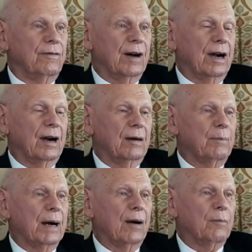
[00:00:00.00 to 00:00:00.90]
far
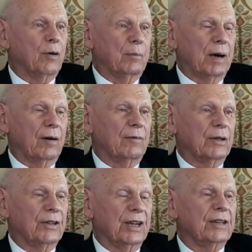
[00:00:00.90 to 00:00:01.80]
more
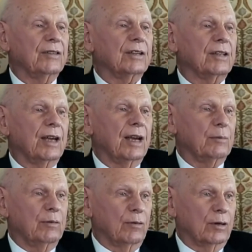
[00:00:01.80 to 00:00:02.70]
powerful than anything they
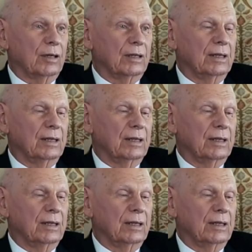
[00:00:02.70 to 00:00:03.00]
had before.